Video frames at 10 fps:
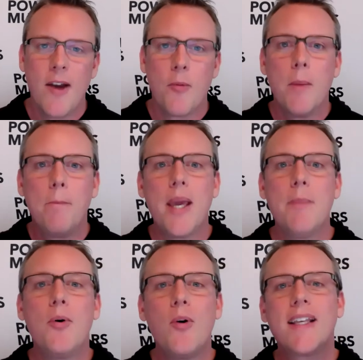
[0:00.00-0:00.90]
when
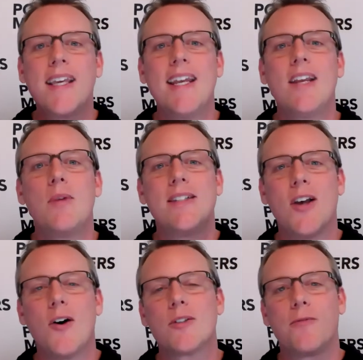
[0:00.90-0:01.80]
people are getting
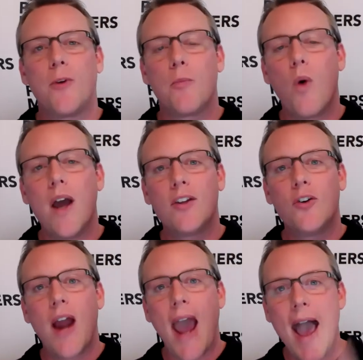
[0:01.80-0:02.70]
results from what
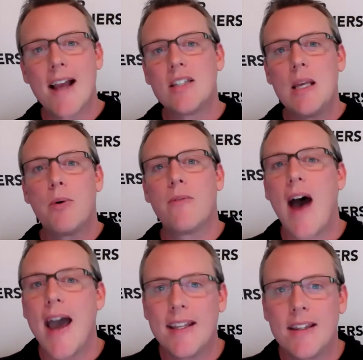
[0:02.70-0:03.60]
you're actually
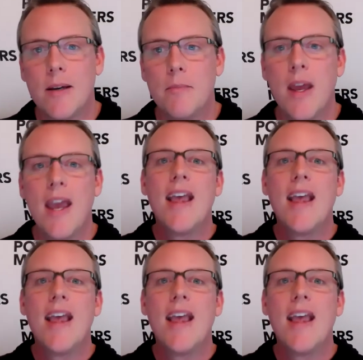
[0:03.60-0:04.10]
providing them,